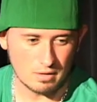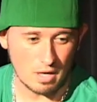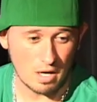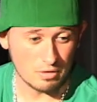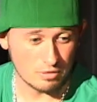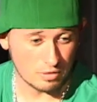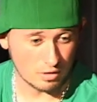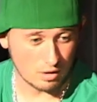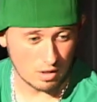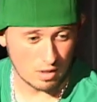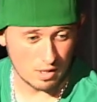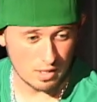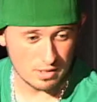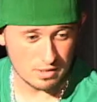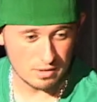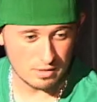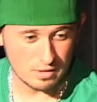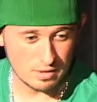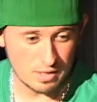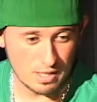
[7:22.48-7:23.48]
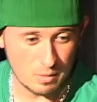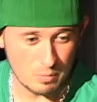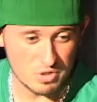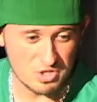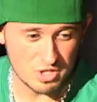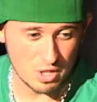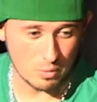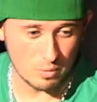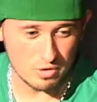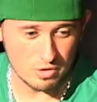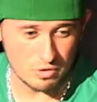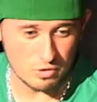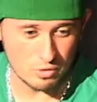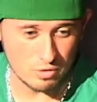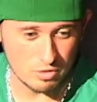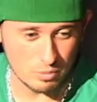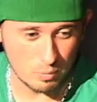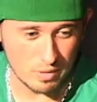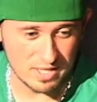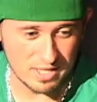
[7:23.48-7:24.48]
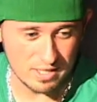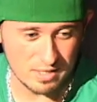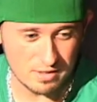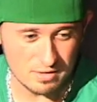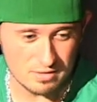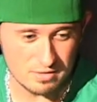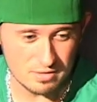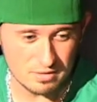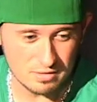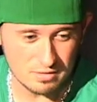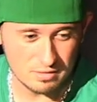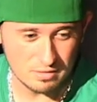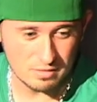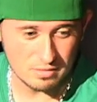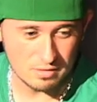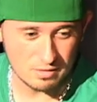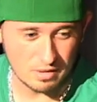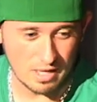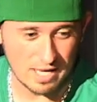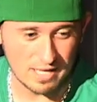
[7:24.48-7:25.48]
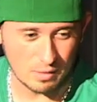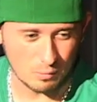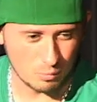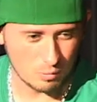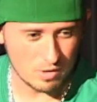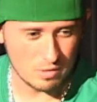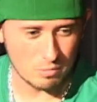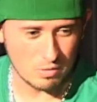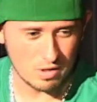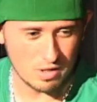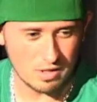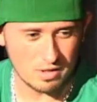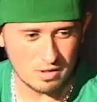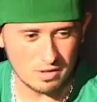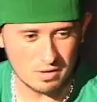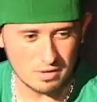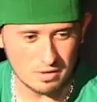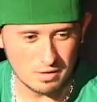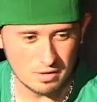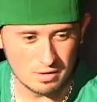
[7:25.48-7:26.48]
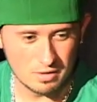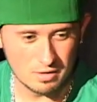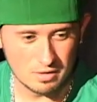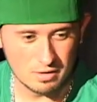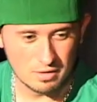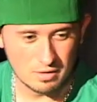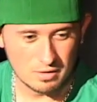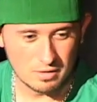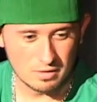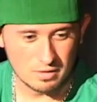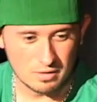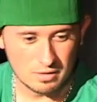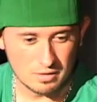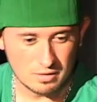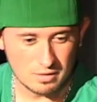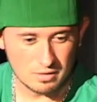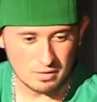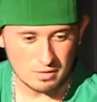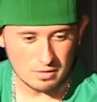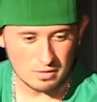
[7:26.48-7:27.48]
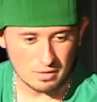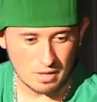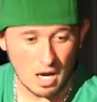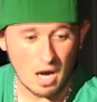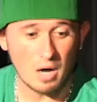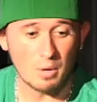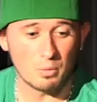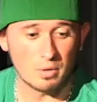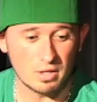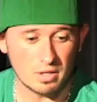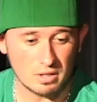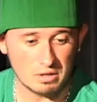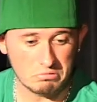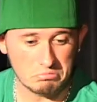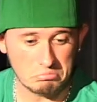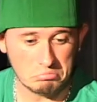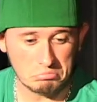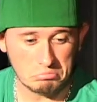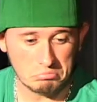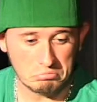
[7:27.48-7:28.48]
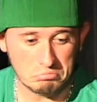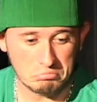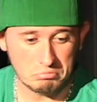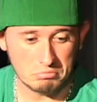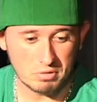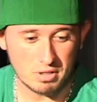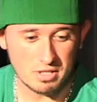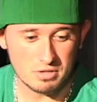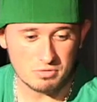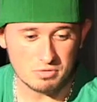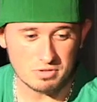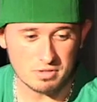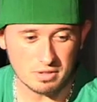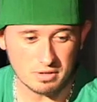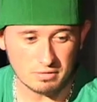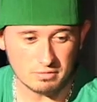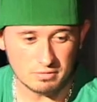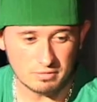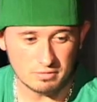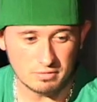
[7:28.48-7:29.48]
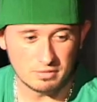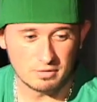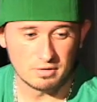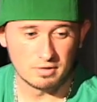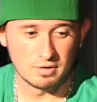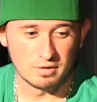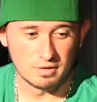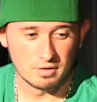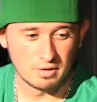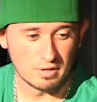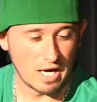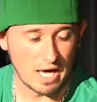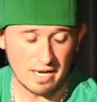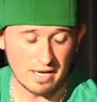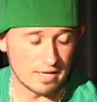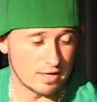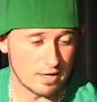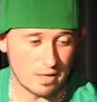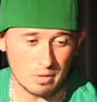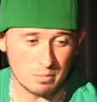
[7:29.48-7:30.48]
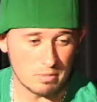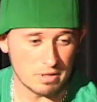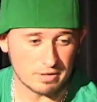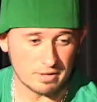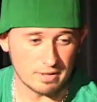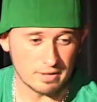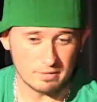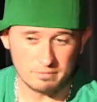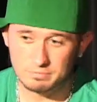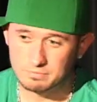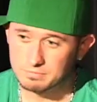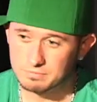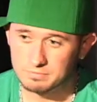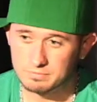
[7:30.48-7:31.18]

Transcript: On the Lot? It was showing during the weekends? Like a rerun? Oh, really? Interesting. I didn't know about that.